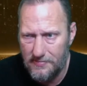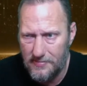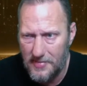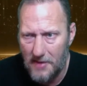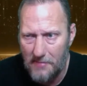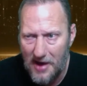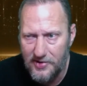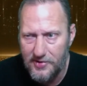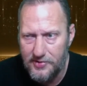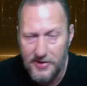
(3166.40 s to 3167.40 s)
About
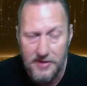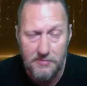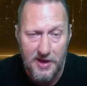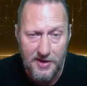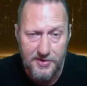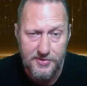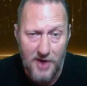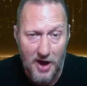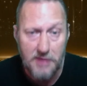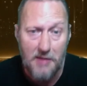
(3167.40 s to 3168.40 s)
your dream. Yes,
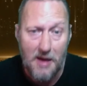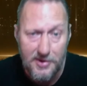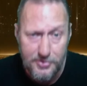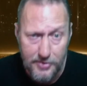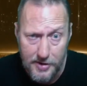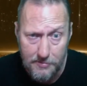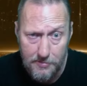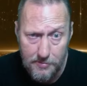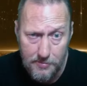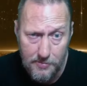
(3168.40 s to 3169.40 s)
talking about my dream.
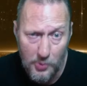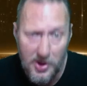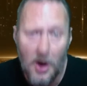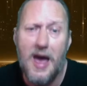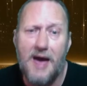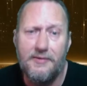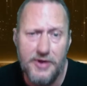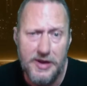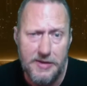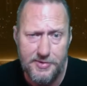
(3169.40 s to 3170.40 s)
We all have
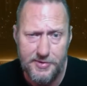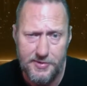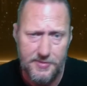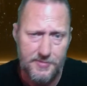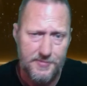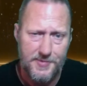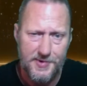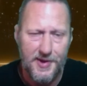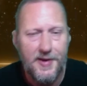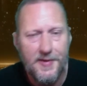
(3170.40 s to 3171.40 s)
dreams.
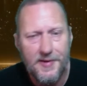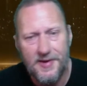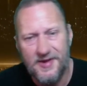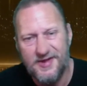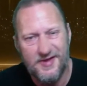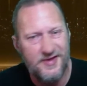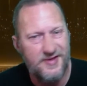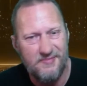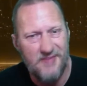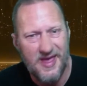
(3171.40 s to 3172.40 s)
Okay? It's just
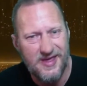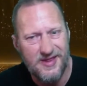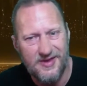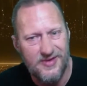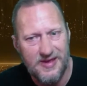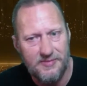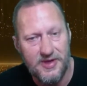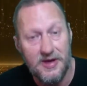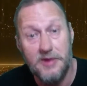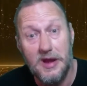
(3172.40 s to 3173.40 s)
making the dreams
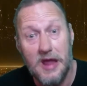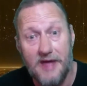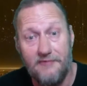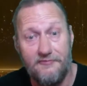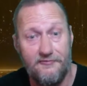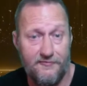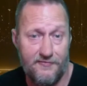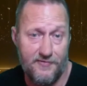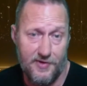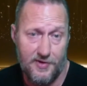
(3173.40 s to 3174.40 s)
come to life.
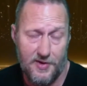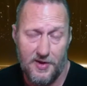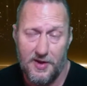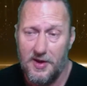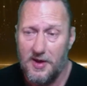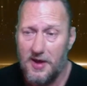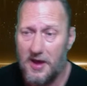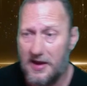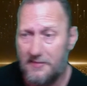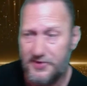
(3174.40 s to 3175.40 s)

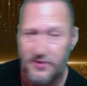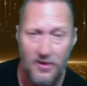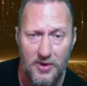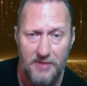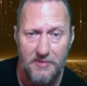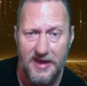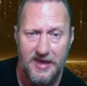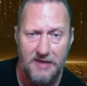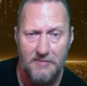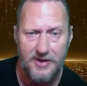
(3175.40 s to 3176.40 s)
And I'm slowly
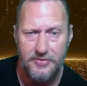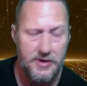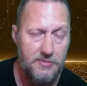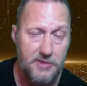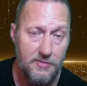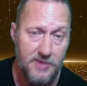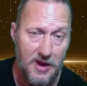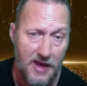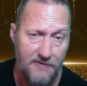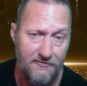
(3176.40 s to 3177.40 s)
making my dream come to
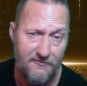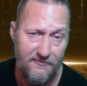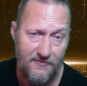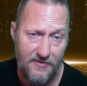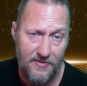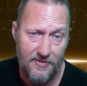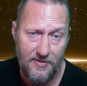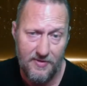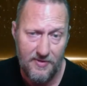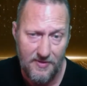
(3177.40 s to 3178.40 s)
life.
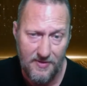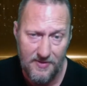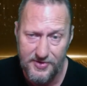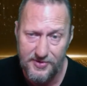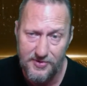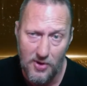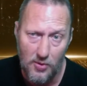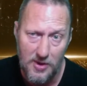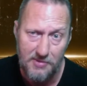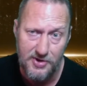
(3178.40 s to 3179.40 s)

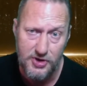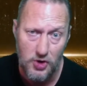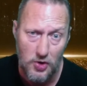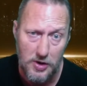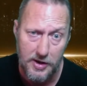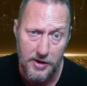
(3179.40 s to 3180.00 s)
Slowly but surely.